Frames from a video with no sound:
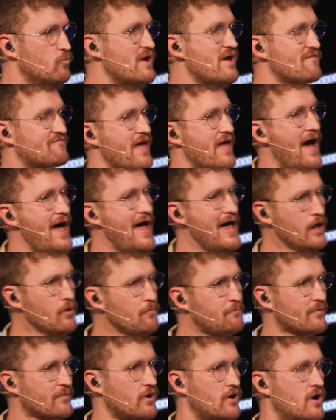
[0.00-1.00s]
have the
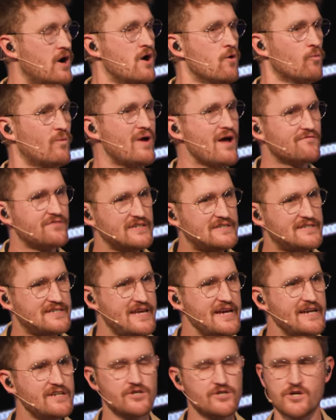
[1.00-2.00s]
helper. We have the
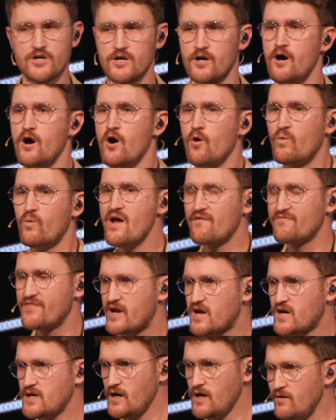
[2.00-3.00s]
teacher. We have the
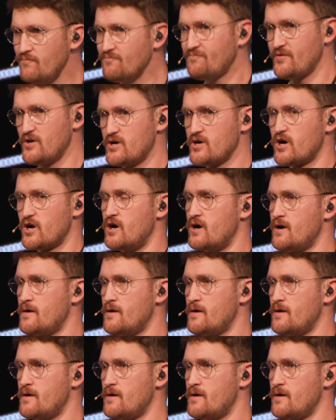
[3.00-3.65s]
comforter.